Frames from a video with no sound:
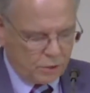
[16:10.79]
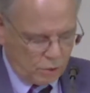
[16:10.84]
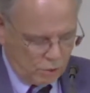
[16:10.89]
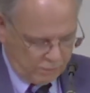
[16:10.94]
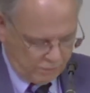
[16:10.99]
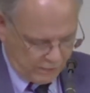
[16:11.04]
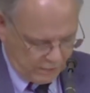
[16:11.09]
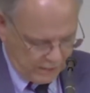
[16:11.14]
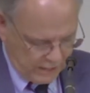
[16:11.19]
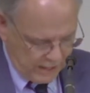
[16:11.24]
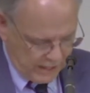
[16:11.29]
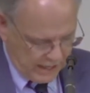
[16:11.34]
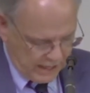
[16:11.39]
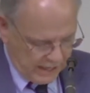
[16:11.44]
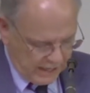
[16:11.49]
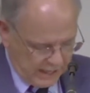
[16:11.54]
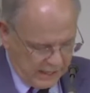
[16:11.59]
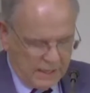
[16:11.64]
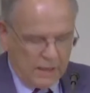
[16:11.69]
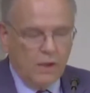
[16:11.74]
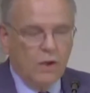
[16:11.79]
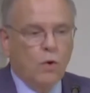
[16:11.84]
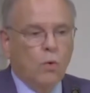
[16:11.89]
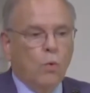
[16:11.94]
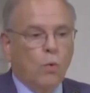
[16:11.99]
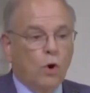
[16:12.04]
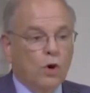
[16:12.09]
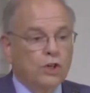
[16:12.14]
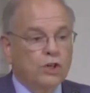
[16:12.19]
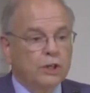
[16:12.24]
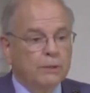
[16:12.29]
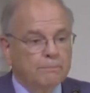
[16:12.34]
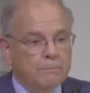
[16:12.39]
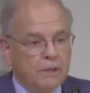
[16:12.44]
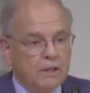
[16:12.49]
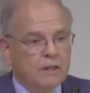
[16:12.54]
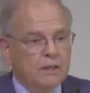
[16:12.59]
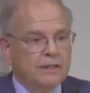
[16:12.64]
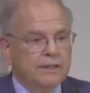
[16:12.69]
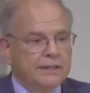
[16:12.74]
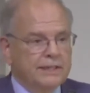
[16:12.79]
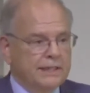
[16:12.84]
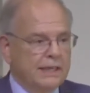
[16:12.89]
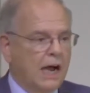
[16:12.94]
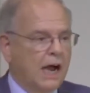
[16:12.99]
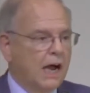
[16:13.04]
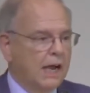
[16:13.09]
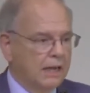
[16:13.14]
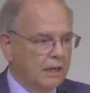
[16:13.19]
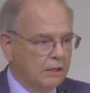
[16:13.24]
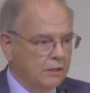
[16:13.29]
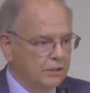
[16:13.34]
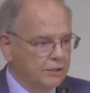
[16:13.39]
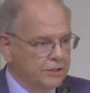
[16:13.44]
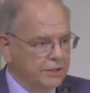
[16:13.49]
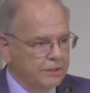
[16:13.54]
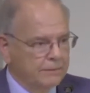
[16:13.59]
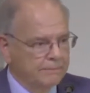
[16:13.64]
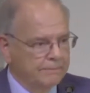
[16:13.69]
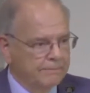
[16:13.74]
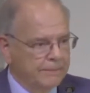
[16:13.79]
over worship styles.